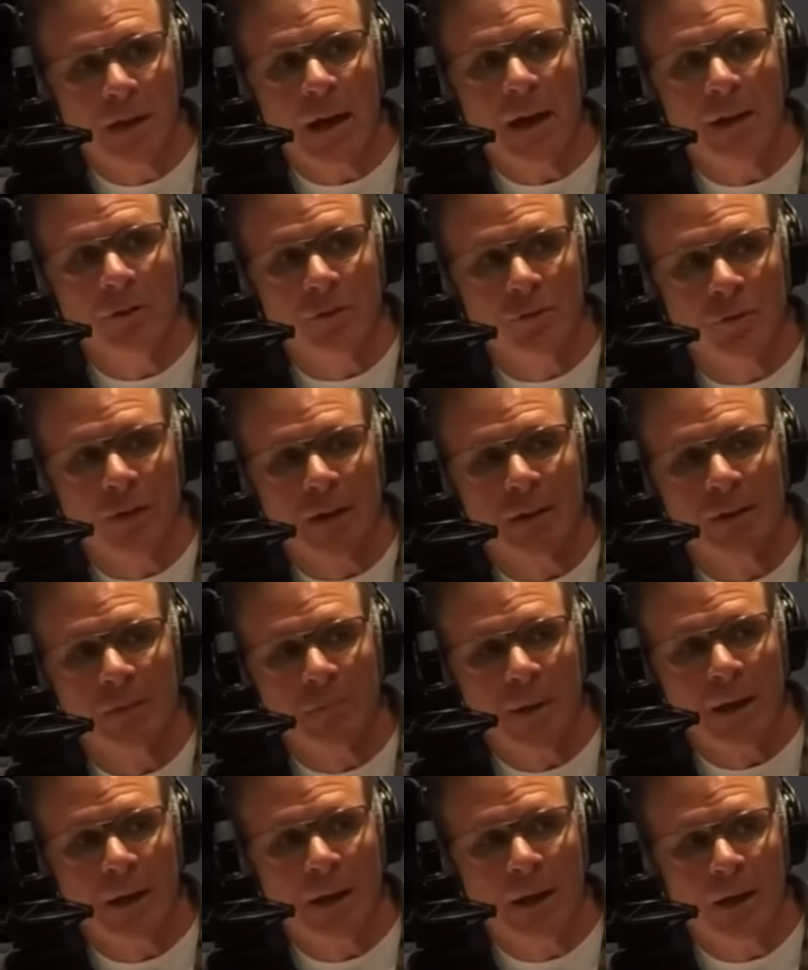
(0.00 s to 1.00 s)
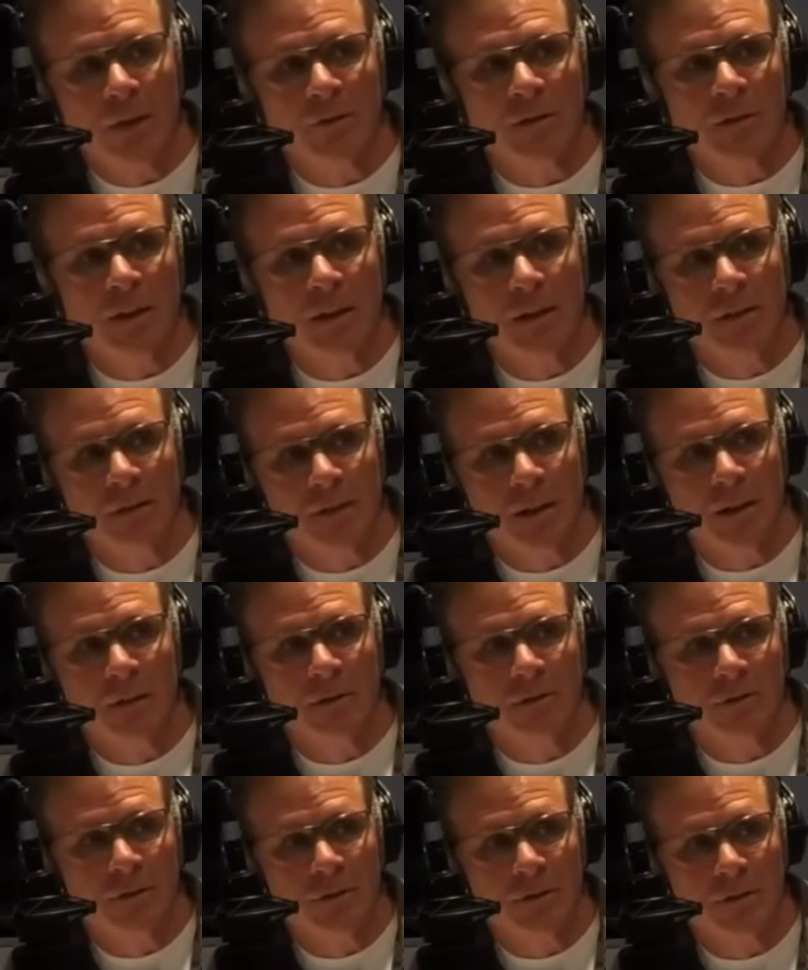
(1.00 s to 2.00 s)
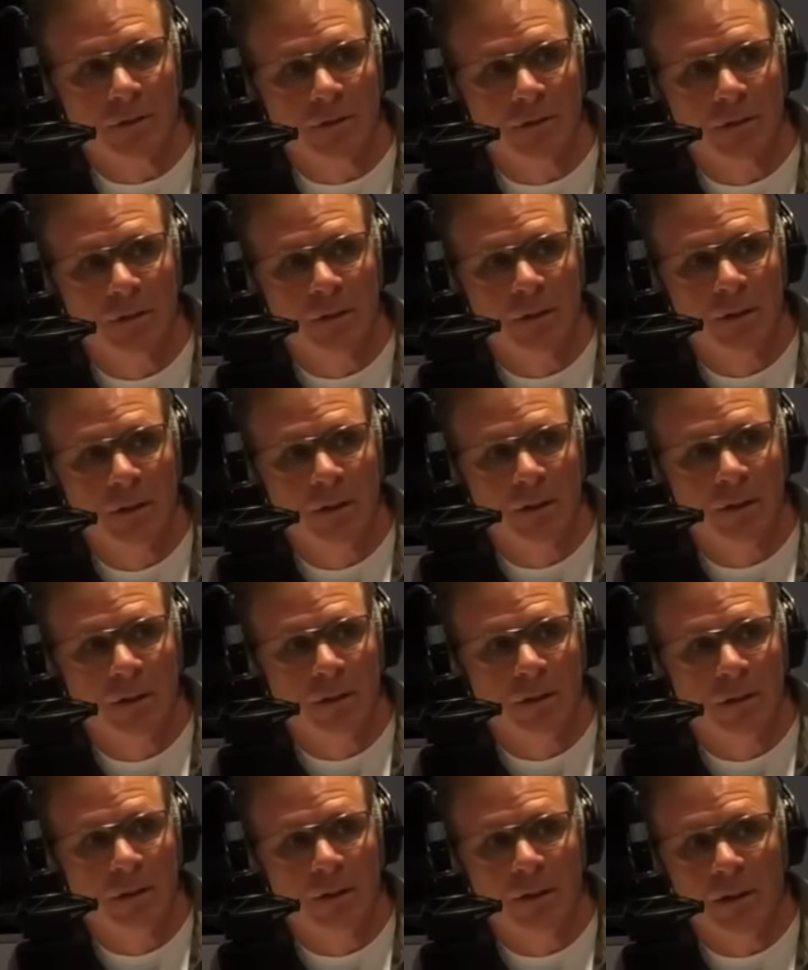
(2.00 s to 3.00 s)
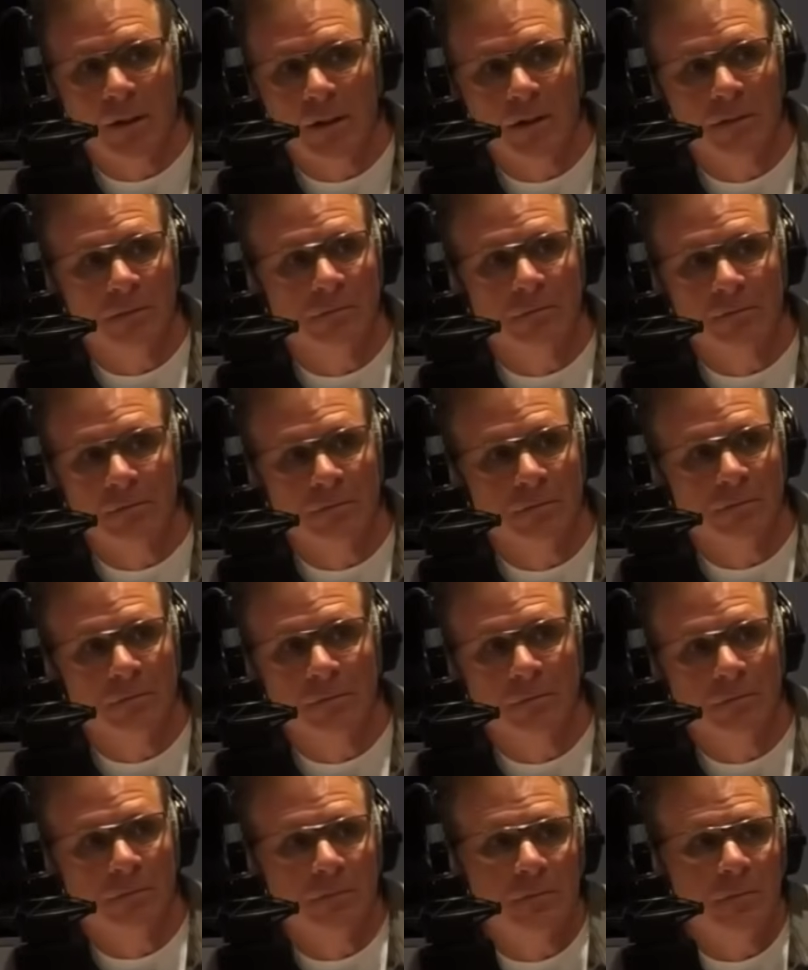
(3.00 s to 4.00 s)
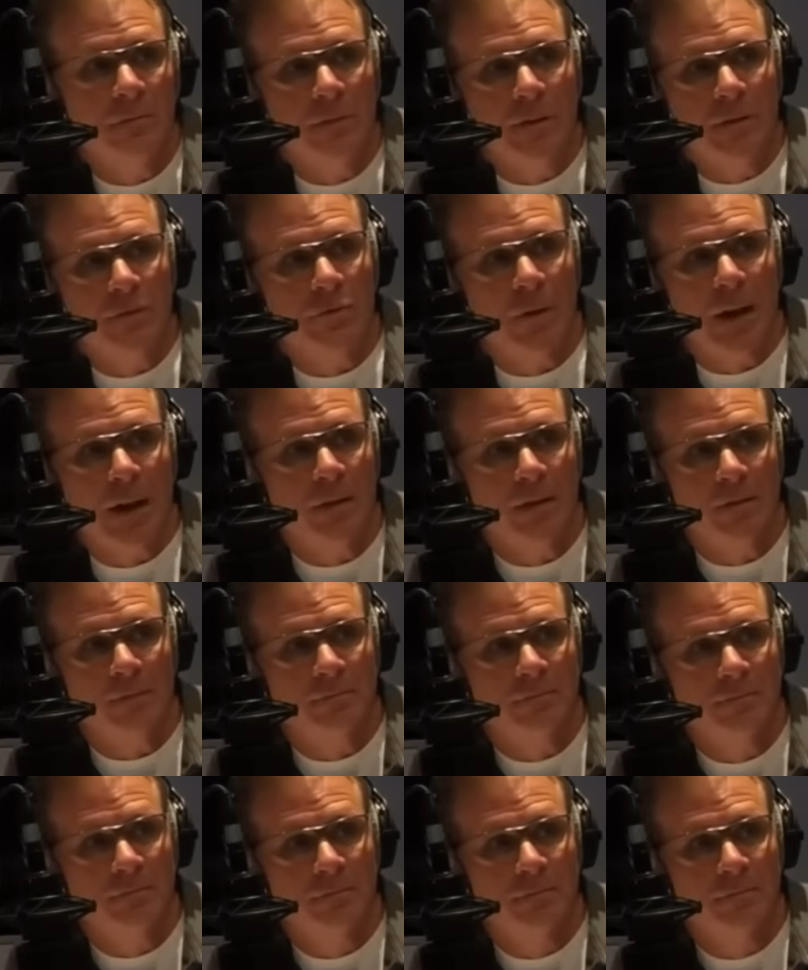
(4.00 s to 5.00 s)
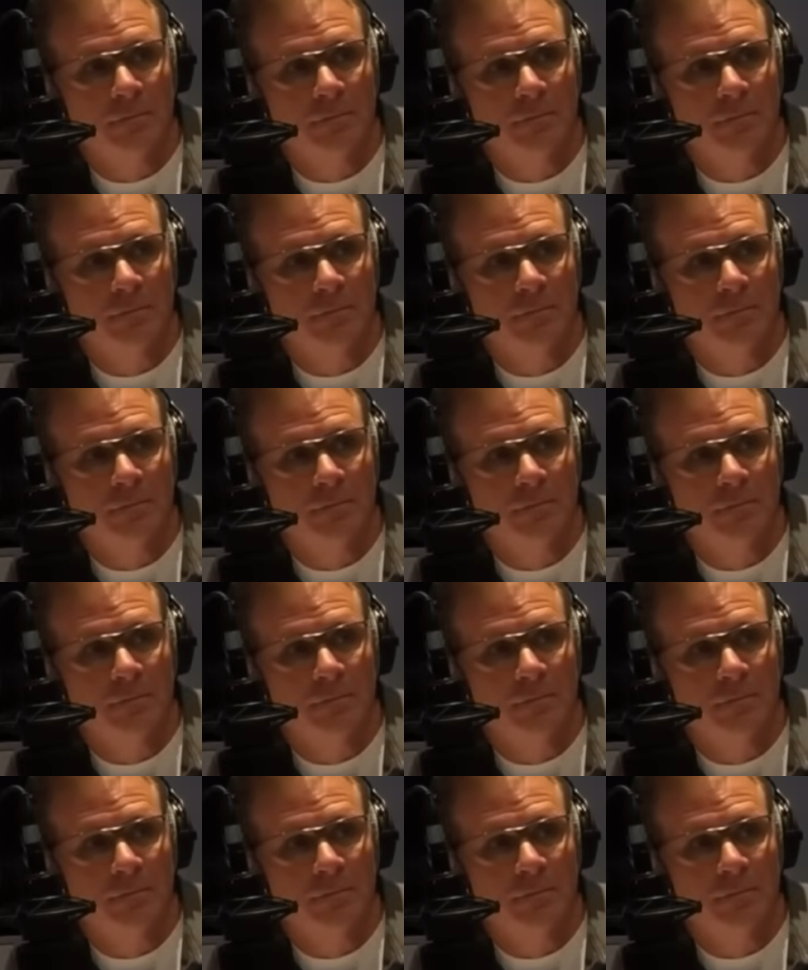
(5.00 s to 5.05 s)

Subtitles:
not directed by an outside intelligence, then it's random.